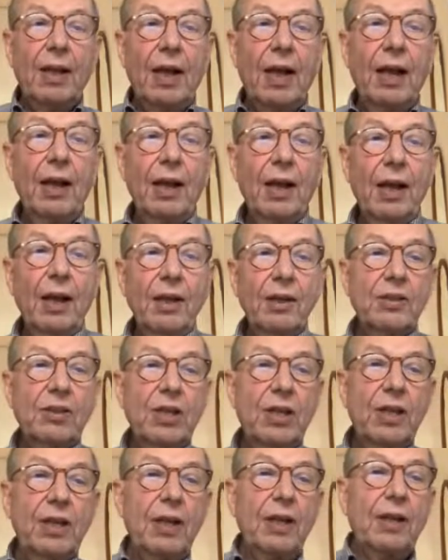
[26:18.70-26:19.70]
I
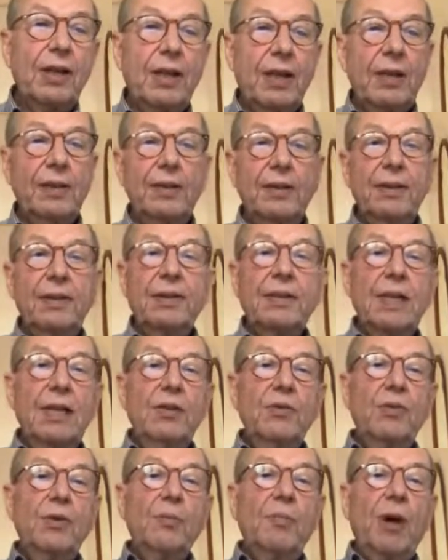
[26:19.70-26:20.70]
can tell
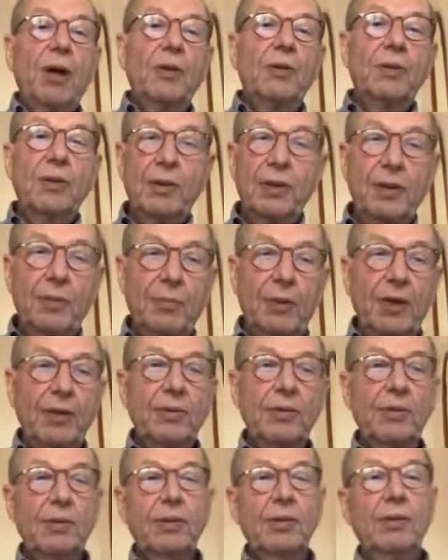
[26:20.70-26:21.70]
you about
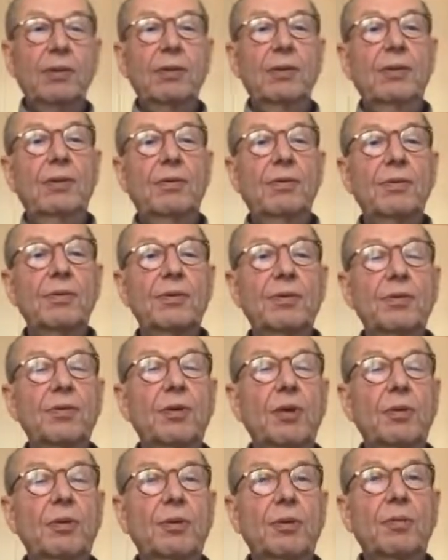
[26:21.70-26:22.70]
also
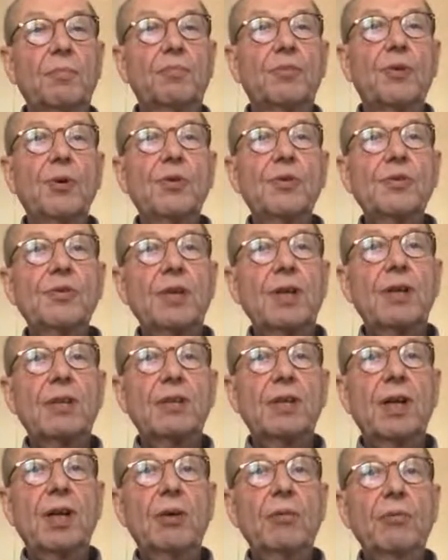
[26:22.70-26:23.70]
the
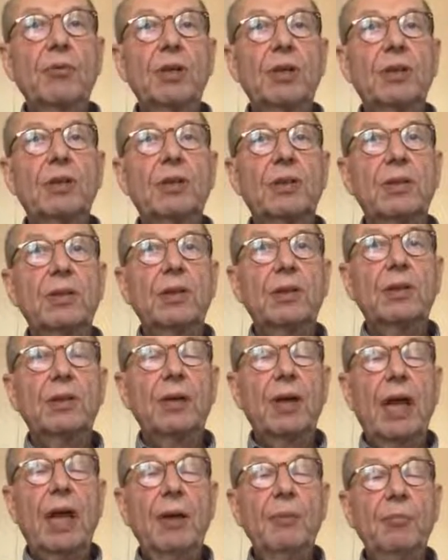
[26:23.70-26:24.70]
process, how it
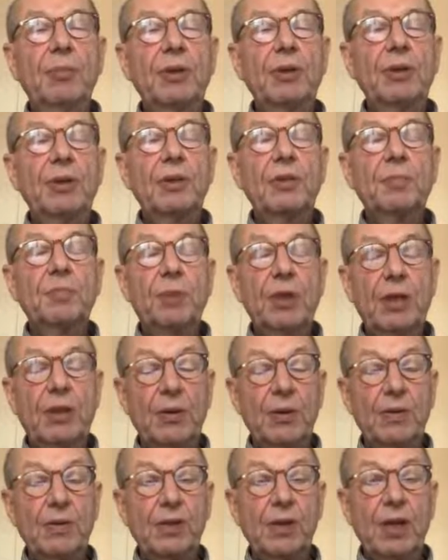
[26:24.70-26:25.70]
happened,
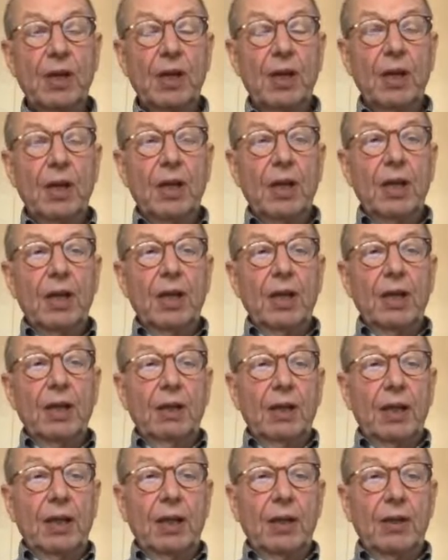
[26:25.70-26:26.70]
because
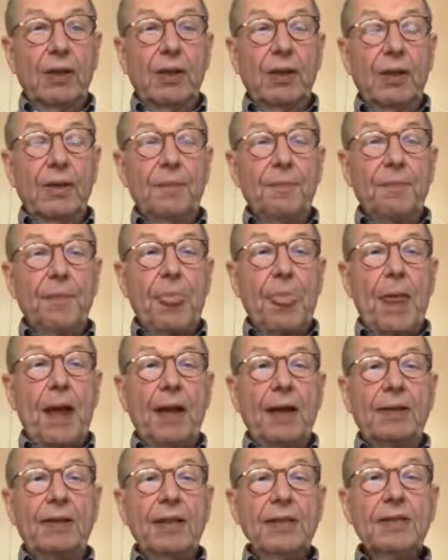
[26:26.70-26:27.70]

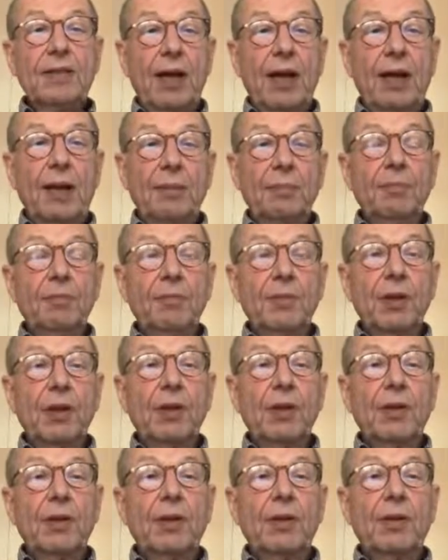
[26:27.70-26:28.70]
at that time
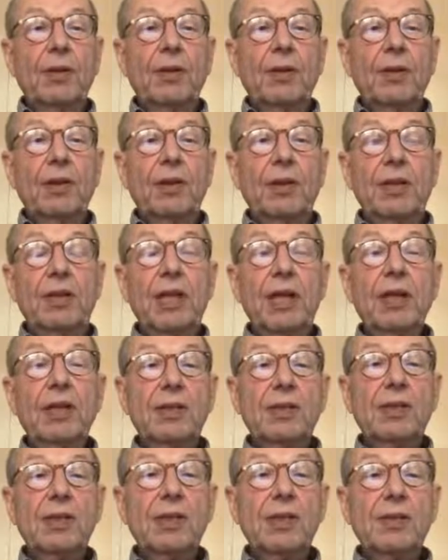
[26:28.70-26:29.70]
in the
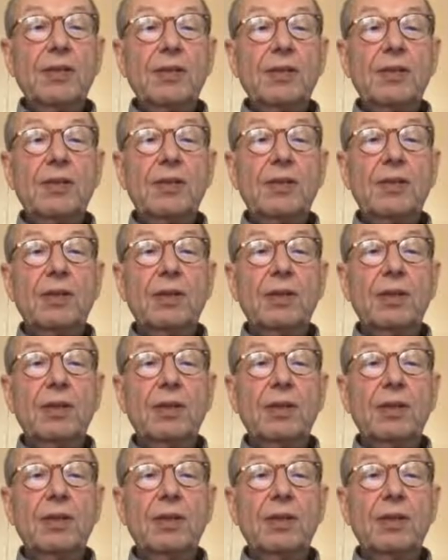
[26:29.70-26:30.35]
80s,